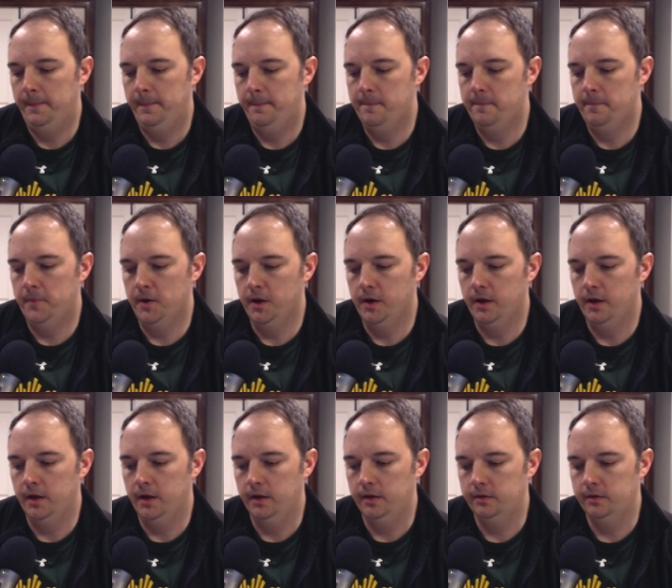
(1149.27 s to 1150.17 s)
But,
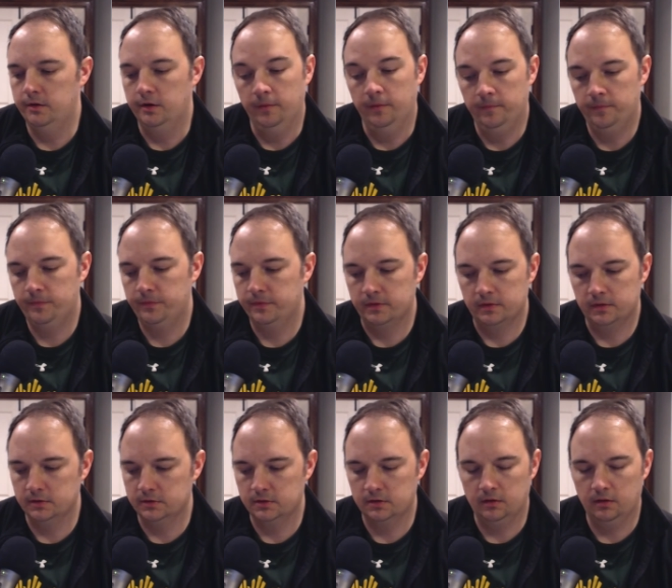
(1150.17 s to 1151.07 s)
there's
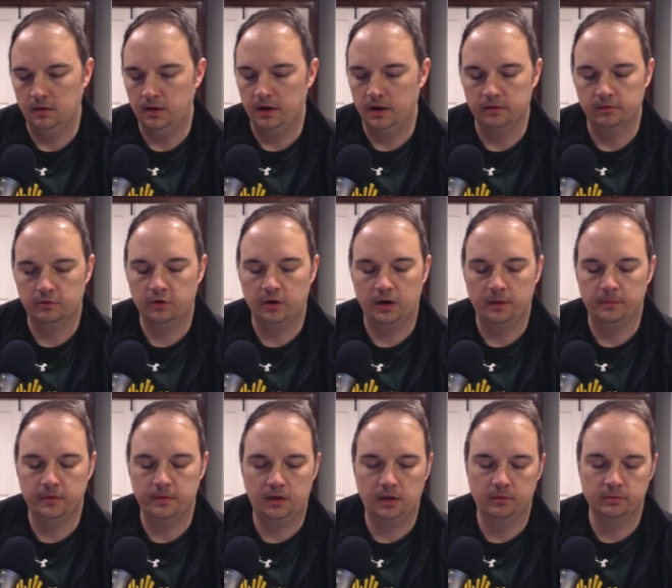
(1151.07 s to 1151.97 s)
still a lot of crap that
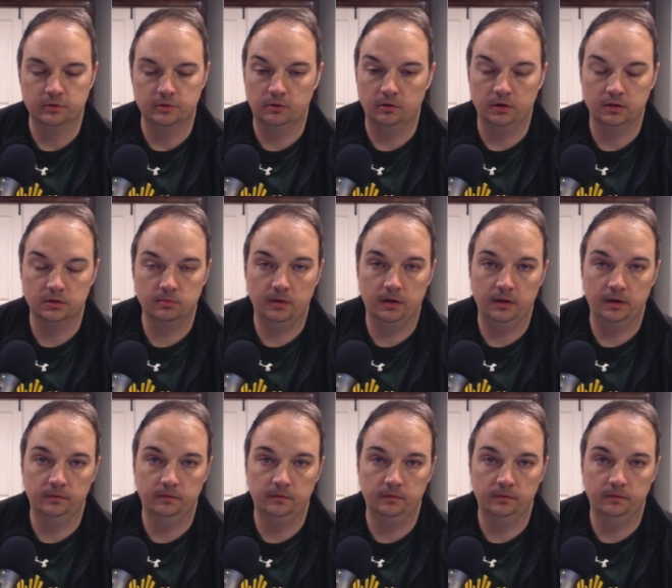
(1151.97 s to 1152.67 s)
comes across my